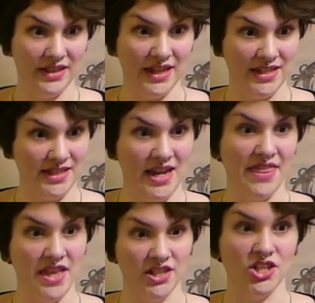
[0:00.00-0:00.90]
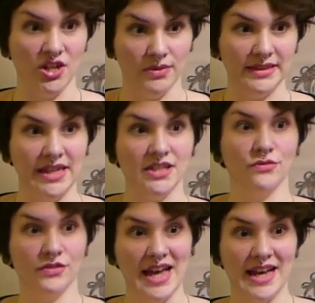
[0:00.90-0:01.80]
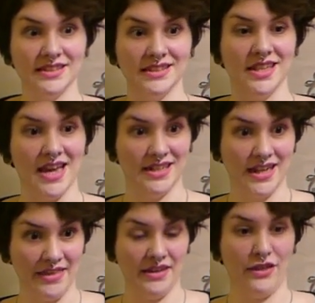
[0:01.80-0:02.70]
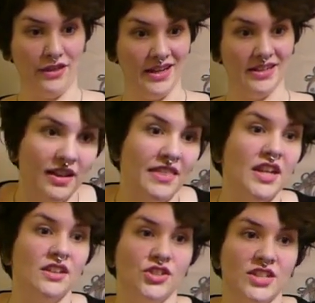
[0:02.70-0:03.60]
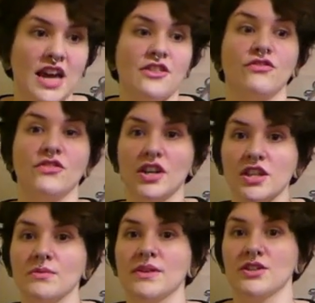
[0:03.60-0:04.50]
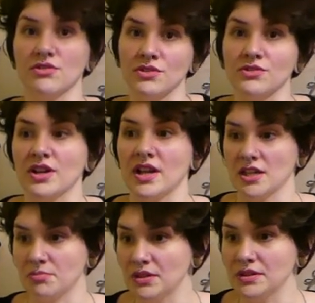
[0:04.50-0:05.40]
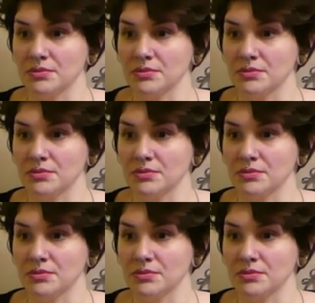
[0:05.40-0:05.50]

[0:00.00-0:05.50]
lace, and then sew the lace flat to that gathered thing, and then it'll just gather further when the drawstring gets pulled